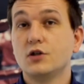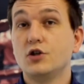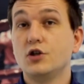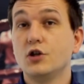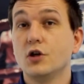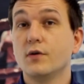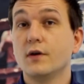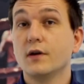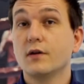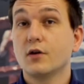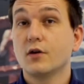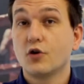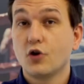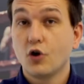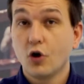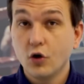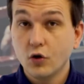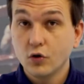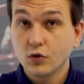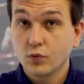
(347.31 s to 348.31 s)
during the
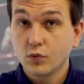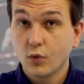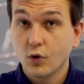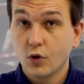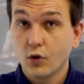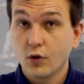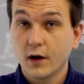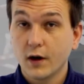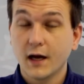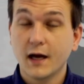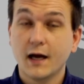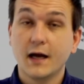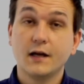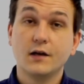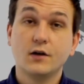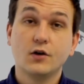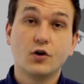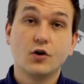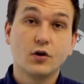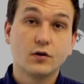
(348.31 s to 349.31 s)
Cold War
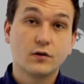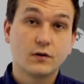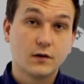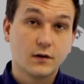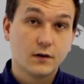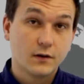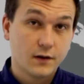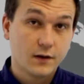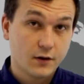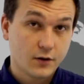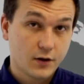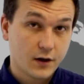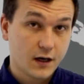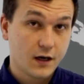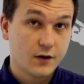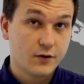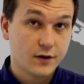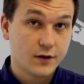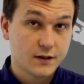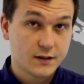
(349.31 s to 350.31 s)
and not their
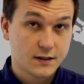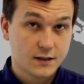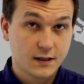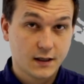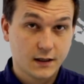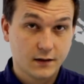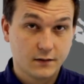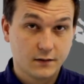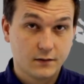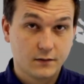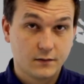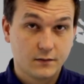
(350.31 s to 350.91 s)
current state.